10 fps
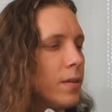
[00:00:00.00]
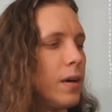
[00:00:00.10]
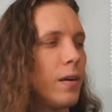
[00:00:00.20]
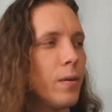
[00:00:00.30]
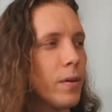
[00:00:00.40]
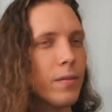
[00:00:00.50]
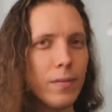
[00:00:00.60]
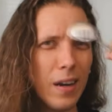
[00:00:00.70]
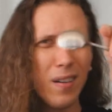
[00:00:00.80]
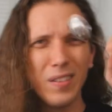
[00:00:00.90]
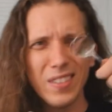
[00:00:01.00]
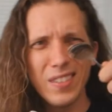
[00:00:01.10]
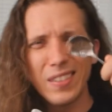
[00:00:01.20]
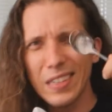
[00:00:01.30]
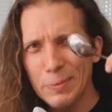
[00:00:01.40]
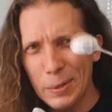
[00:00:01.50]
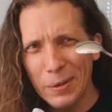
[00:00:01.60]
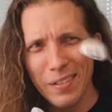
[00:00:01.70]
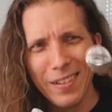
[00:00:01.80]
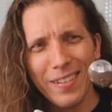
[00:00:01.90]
I don't know. Is this a teaspoon?